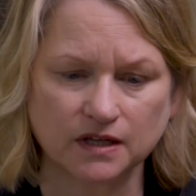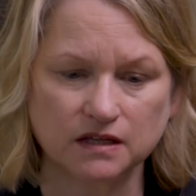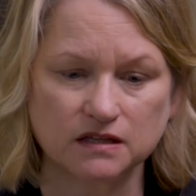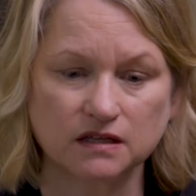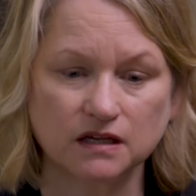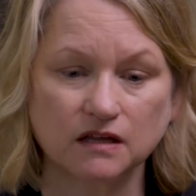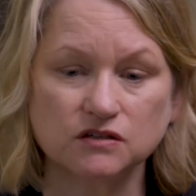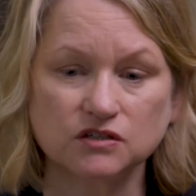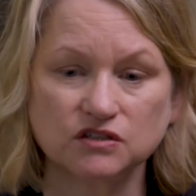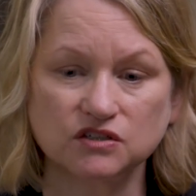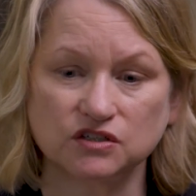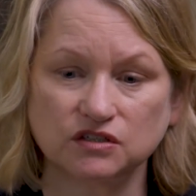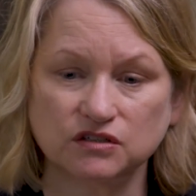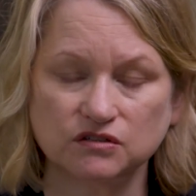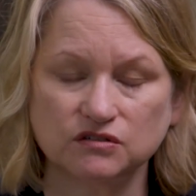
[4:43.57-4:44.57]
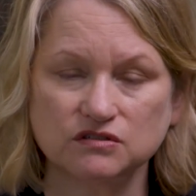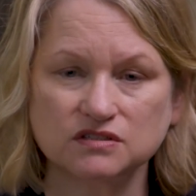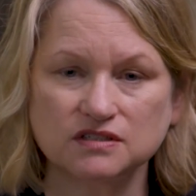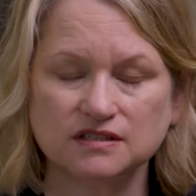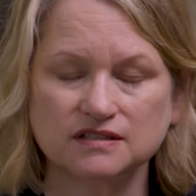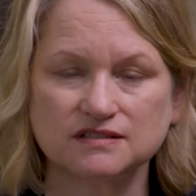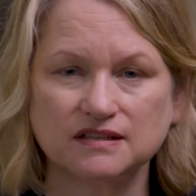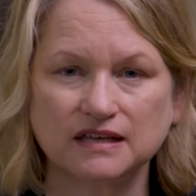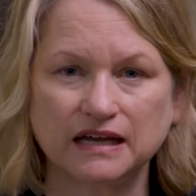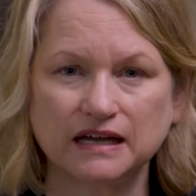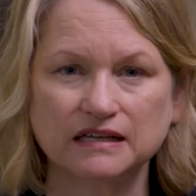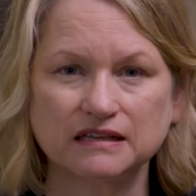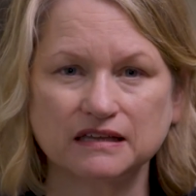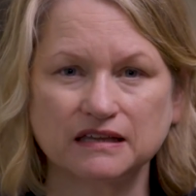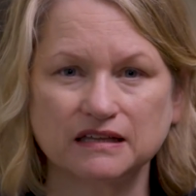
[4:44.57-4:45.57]
The other good news is
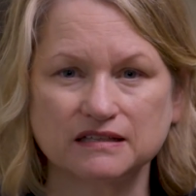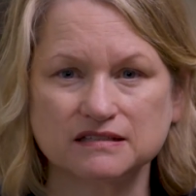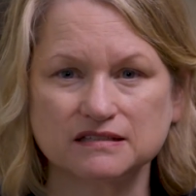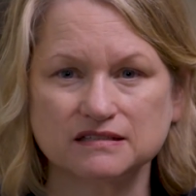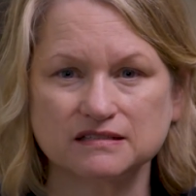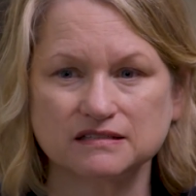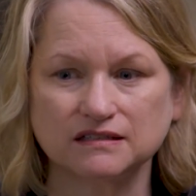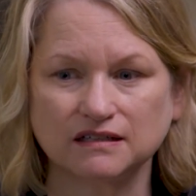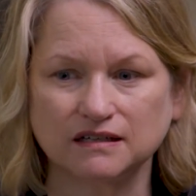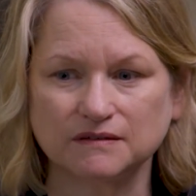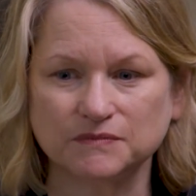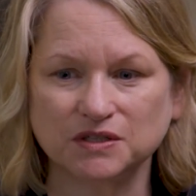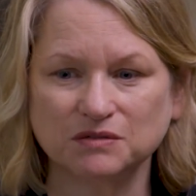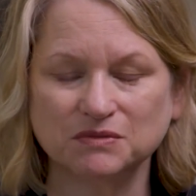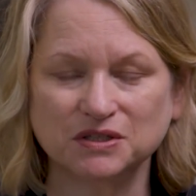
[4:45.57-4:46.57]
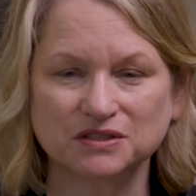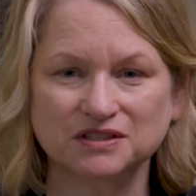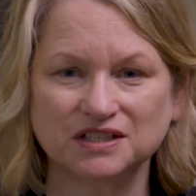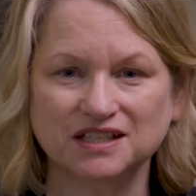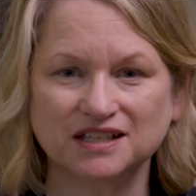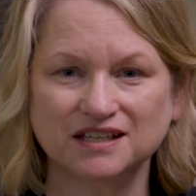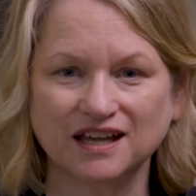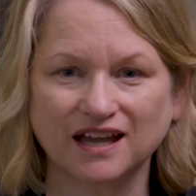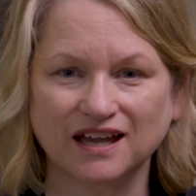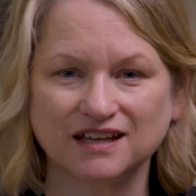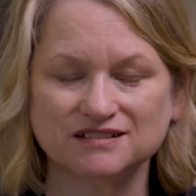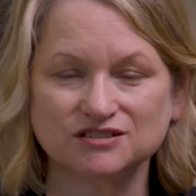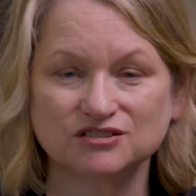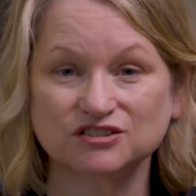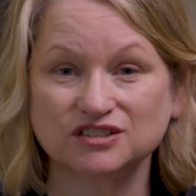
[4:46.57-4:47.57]
that this community
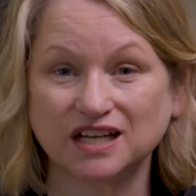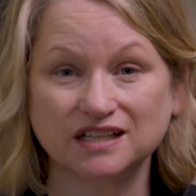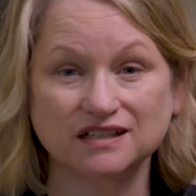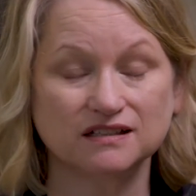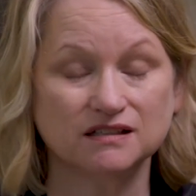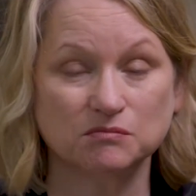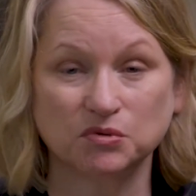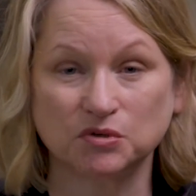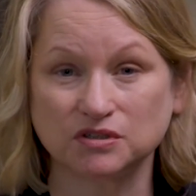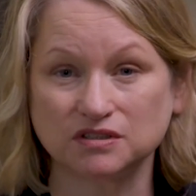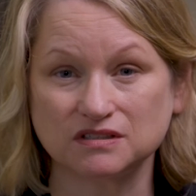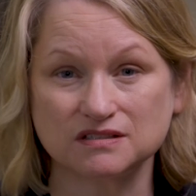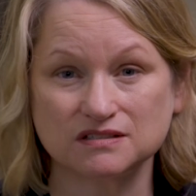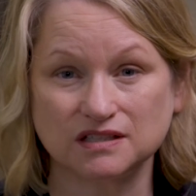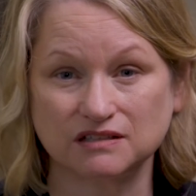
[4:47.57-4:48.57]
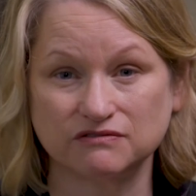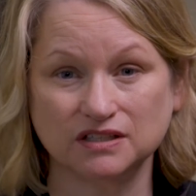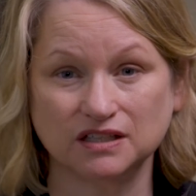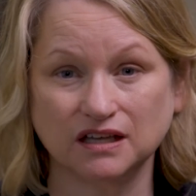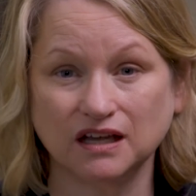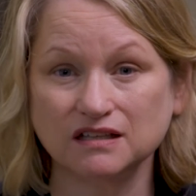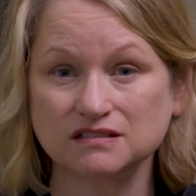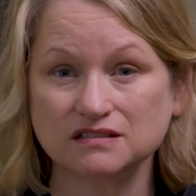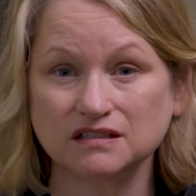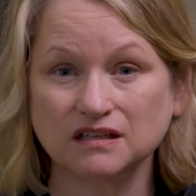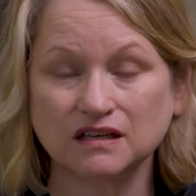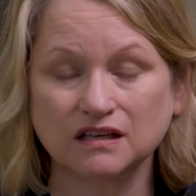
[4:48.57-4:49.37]
has created important safety nets.